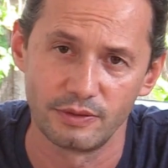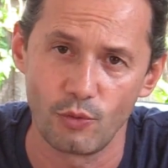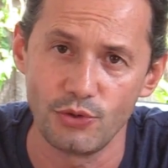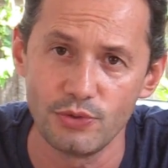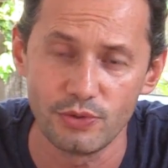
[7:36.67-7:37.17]

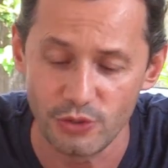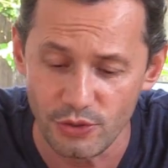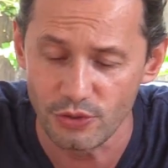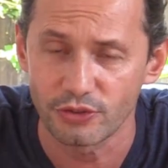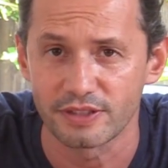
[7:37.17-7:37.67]
When you
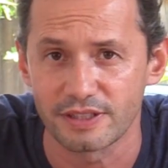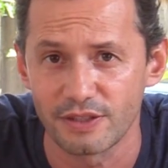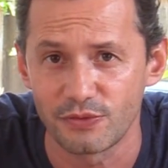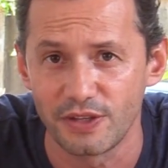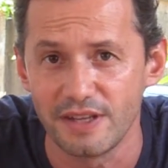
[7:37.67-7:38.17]
use a
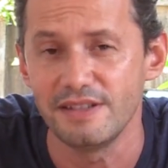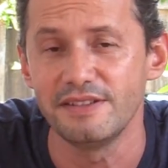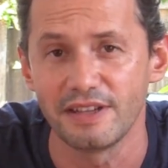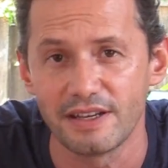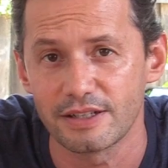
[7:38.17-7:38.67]
knife day
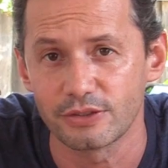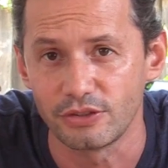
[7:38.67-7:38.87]
in, day out,